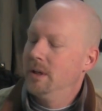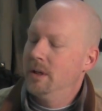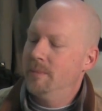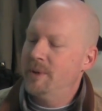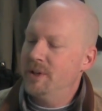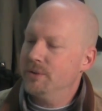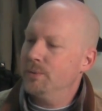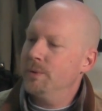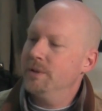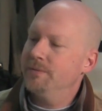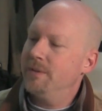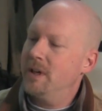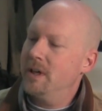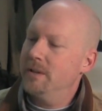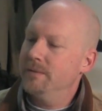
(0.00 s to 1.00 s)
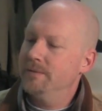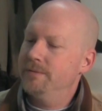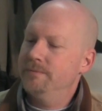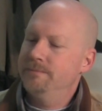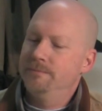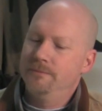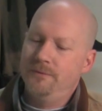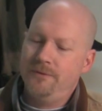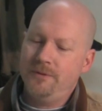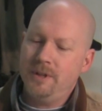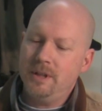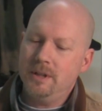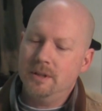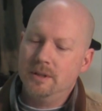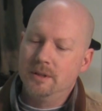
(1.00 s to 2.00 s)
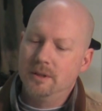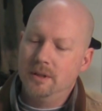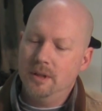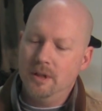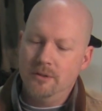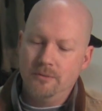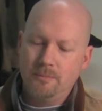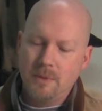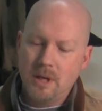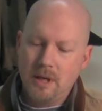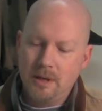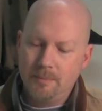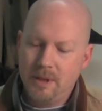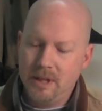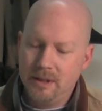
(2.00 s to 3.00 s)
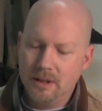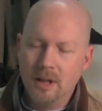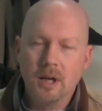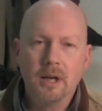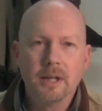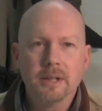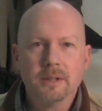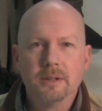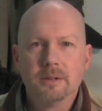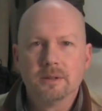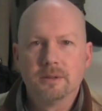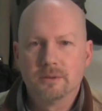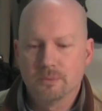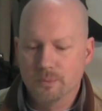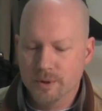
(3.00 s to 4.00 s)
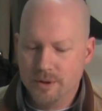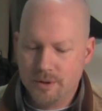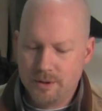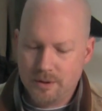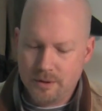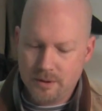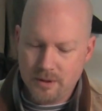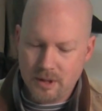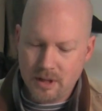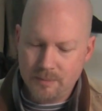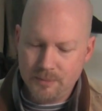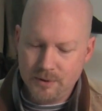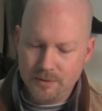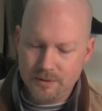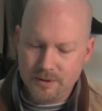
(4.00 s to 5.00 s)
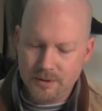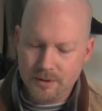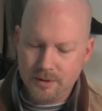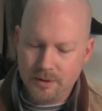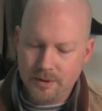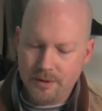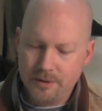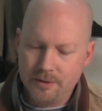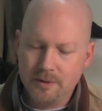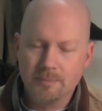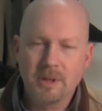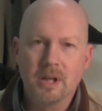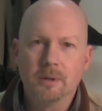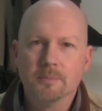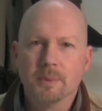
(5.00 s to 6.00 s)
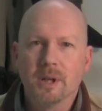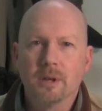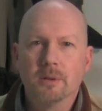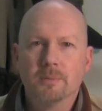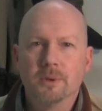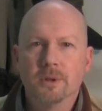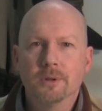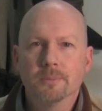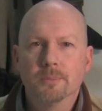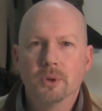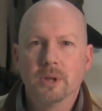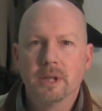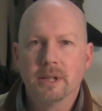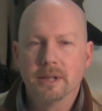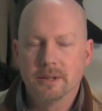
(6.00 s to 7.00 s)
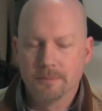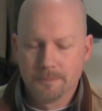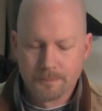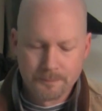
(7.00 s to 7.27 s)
about 25 feet of my Mainline, which I'm using 30-pound Power Pro braid.